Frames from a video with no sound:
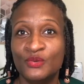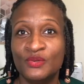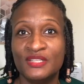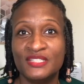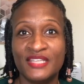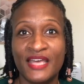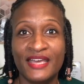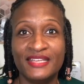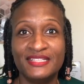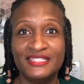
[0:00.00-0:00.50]
as
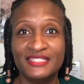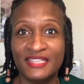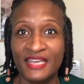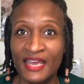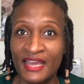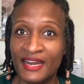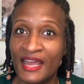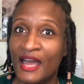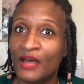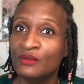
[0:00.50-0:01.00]
I
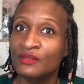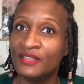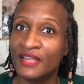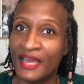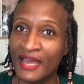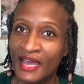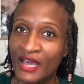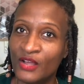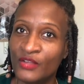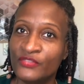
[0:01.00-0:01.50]
said out
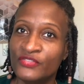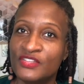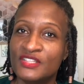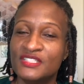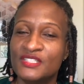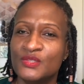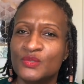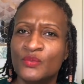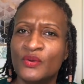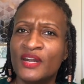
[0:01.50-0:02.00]
loud, this
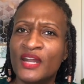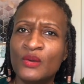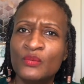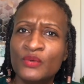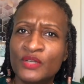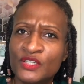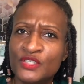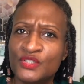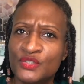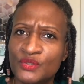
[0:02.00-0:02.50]
is what I
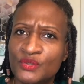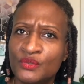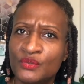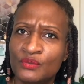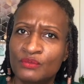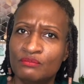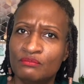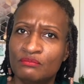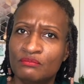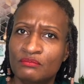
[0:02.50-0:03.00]
want to do,